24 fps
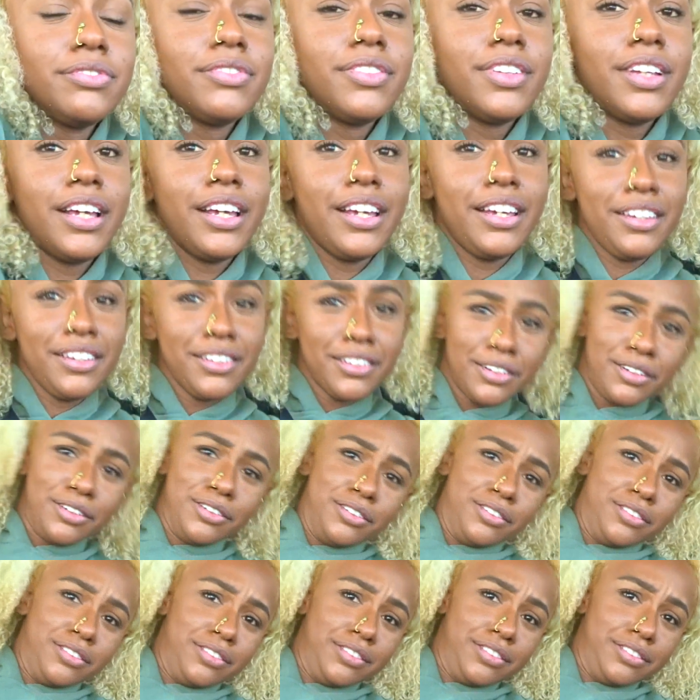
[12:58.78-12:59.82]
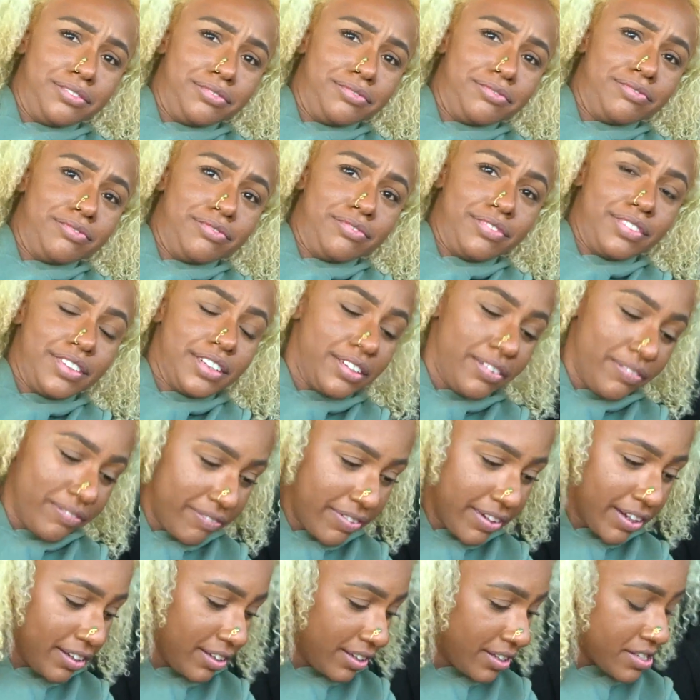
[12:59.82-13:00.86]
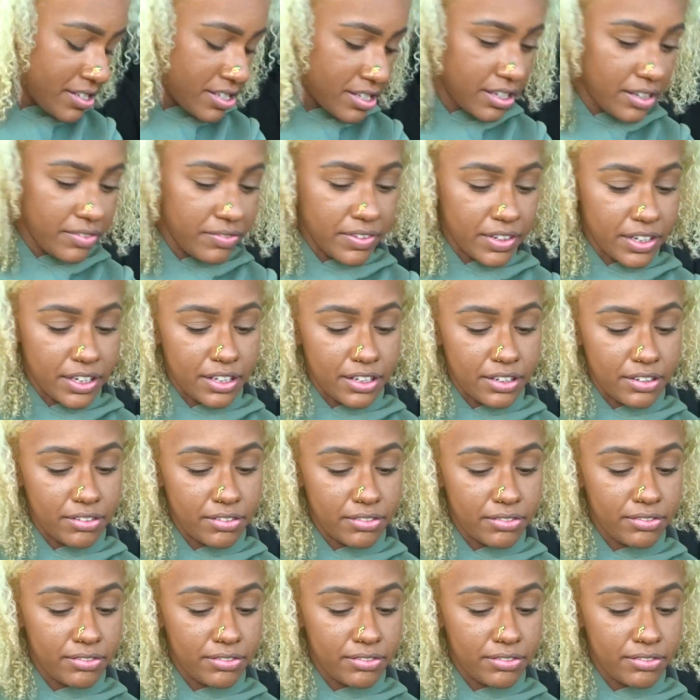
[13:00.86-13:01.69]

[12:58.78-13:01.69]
angle. You can barely see me.